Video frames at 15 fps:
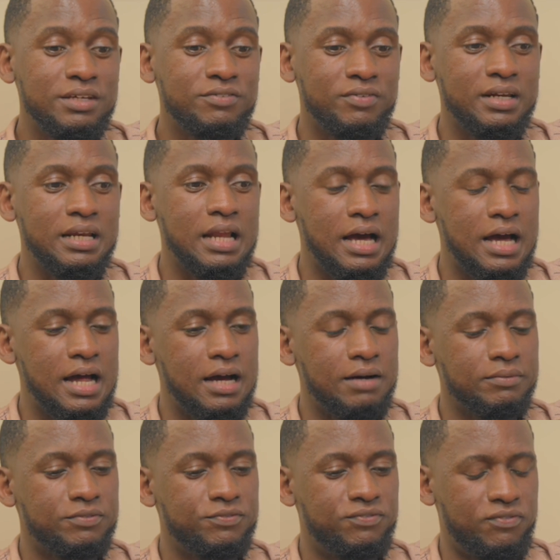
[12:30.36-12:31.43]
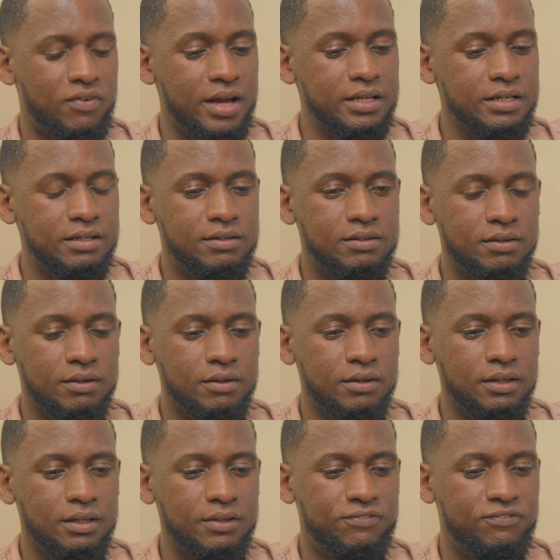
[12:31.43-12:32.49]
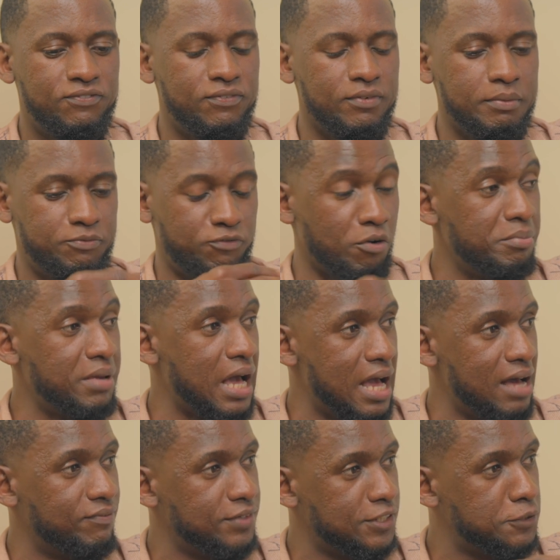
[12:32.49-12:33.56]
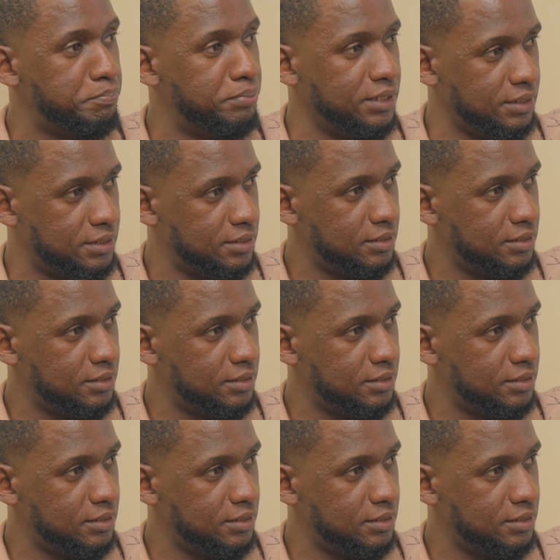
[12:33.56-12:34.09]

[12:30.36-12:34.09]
even find... If, for me, I have the split.